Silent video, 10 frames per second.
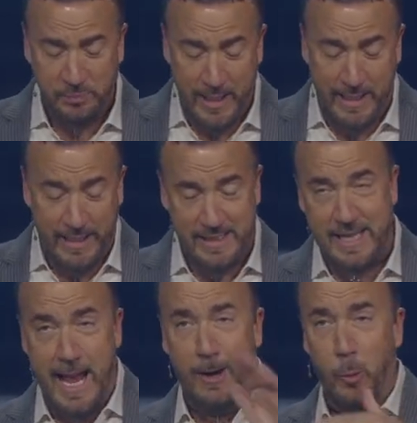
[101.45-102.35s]
an
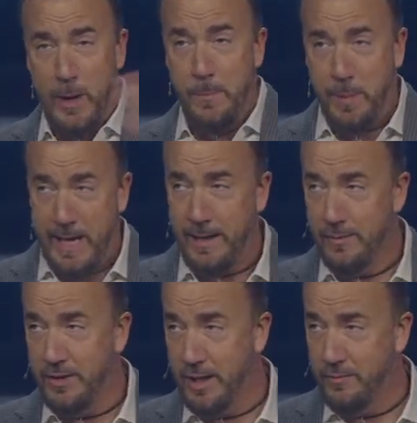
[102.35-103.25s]
exact repeat
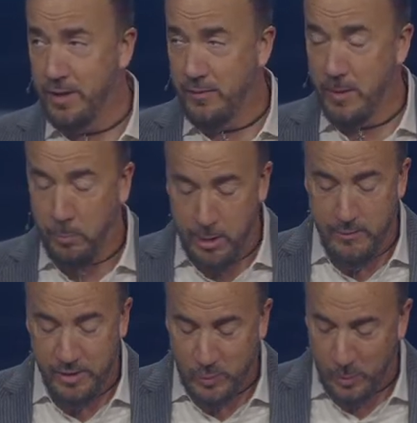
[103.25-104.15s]
of the
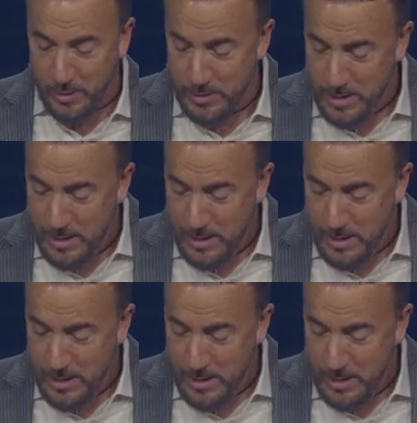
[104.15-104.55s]
previous one.